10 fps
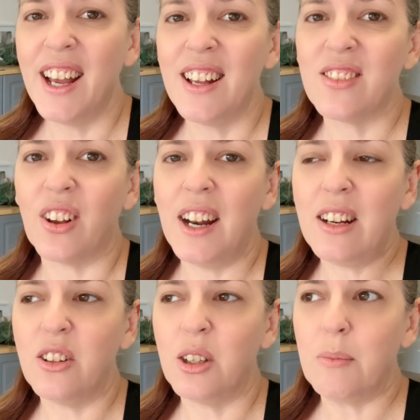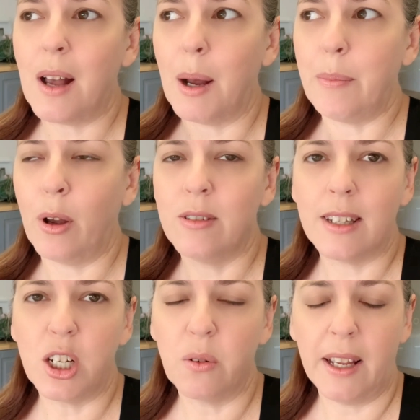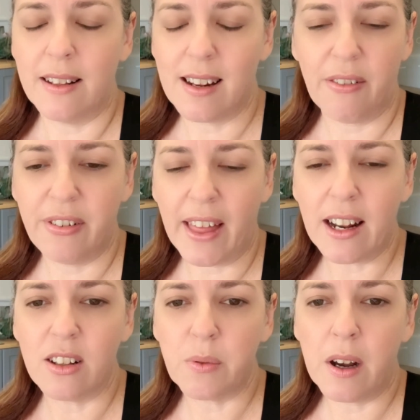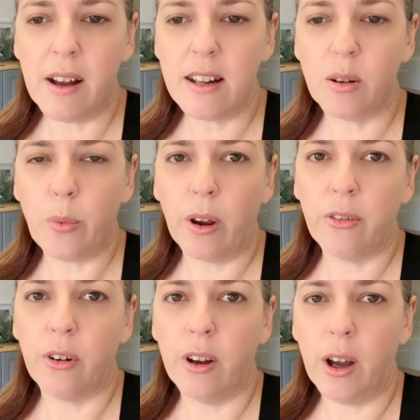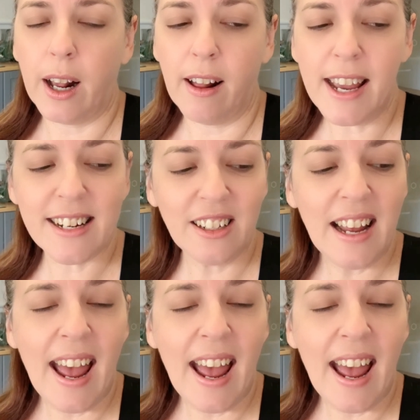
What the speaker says: So I need to do some post scheduling and stuff for that as well, and some work for a client.